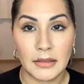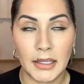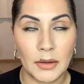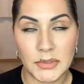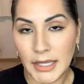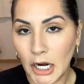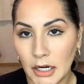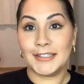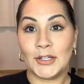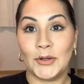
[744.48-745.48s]
I was
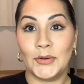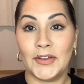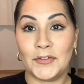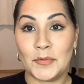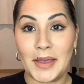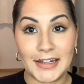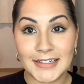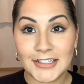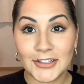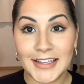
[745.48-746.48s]
scared. So if you made it
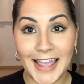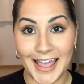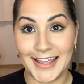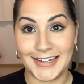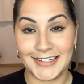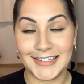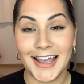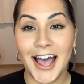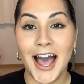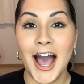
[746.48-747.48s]
till the end,
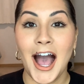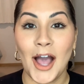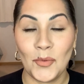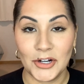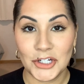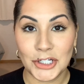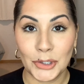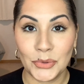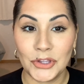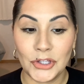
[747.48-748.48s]
I want to share
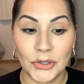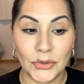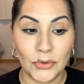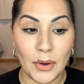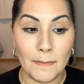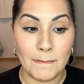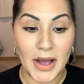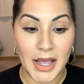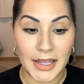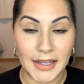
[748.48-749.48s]
with you
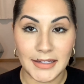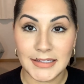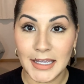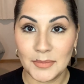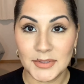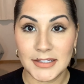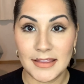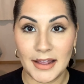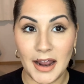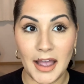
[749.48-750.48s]
my tips
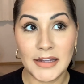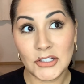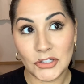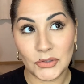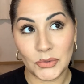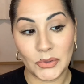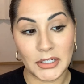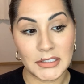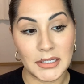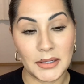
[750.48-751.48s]
that I do
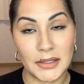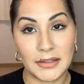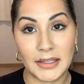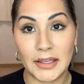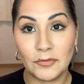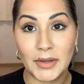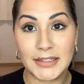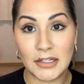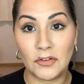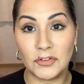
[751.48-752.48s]
to give
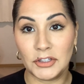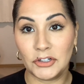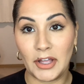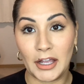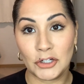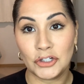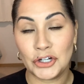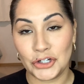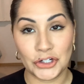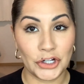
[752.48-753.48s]
myself a little extra
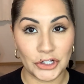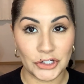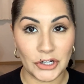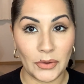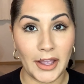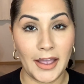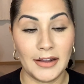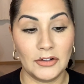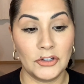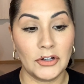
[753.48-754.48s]
zhuzh, okay,
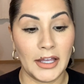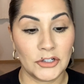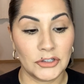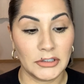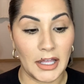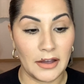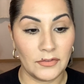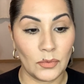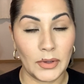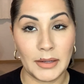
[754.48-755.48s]
and a little extra
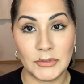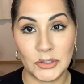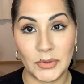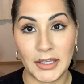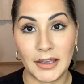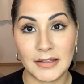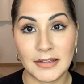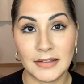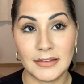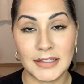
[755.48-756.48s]
love when I'm doing
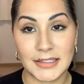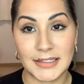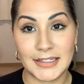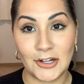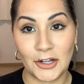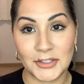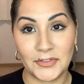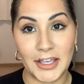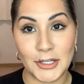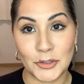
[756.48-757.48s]
this
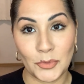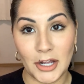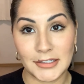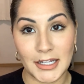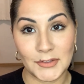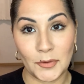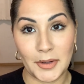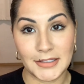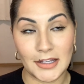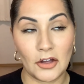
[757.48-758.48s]
detoxification process for
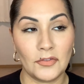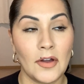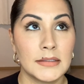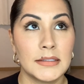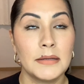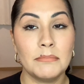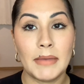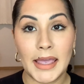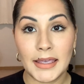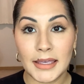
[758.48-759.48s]
myself. To
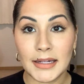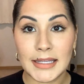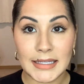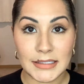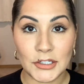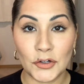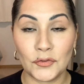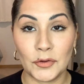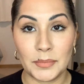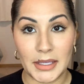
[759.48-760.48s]
make it easier
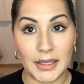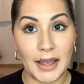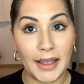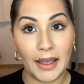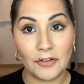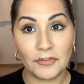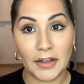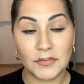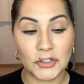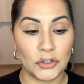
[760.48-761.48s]
for me, I have
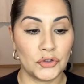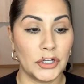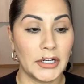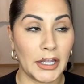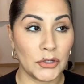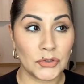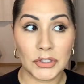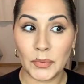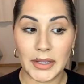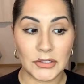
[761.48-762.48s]
5 children. I usually
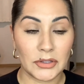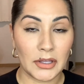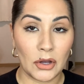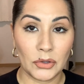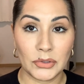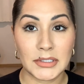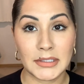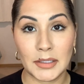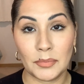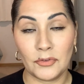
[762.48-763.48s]
wait until they all go to
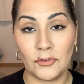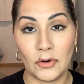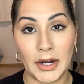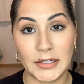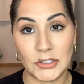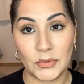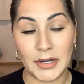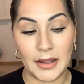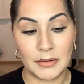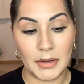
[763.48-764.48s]
sleep before I do an
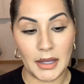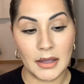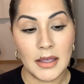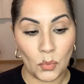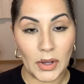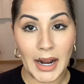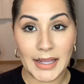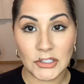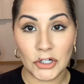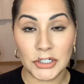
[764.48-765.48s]
enema. What I
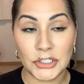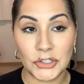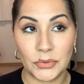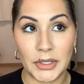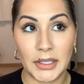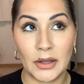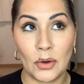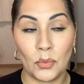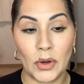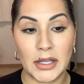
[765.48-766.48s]
started doing
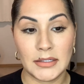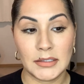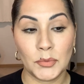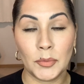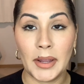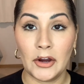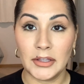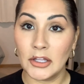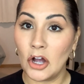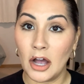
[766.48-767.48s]
was preparing
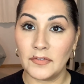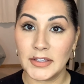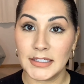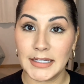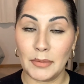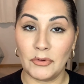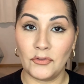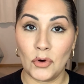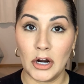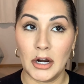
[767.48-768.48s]
the coffee the day
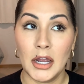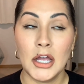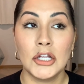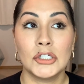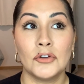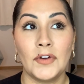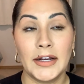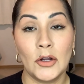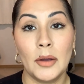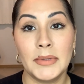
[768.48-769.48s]
before. So if I
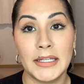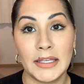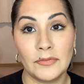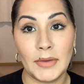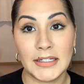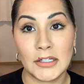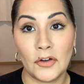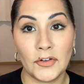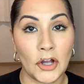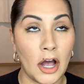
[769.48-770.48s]
know I'm going to give
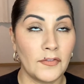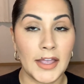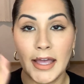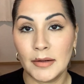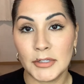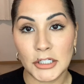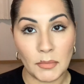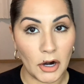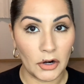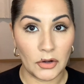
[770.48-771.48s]
myself a coffee enema
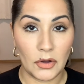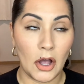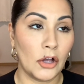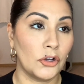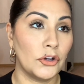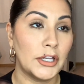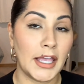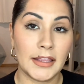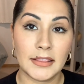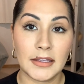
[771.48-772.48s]
tomorrow, I'll
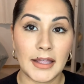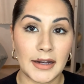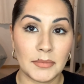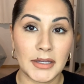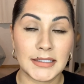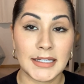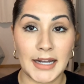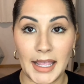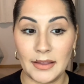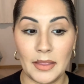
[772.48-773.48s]
create the enema
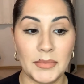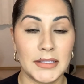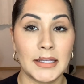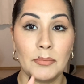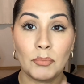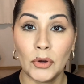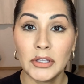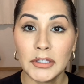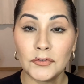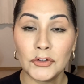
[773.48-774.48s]
tonight. That means I
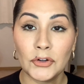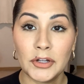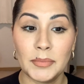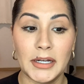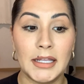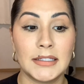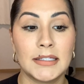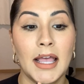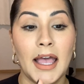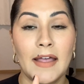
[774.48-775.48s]
boil it for 30 minutes
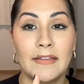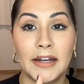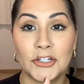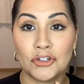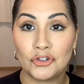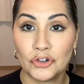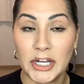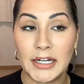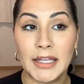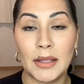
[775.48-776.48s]
and then I
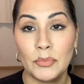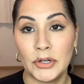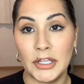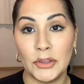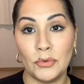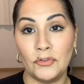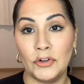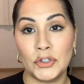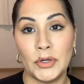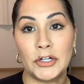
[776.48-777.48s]
strain it and put it in the
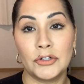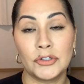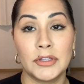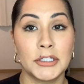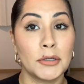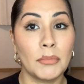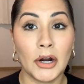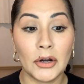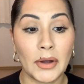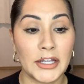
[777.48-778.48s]
refrigerator so that
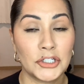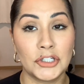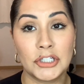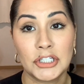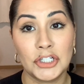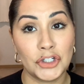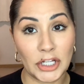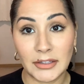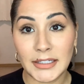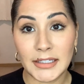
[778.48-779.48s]
tomorrow I should just
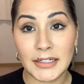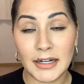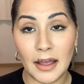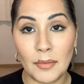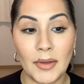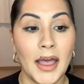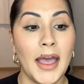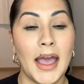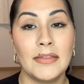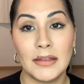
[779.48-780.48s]
gently heat it up
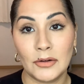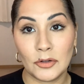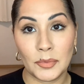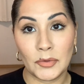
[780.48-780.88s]
and then it'll be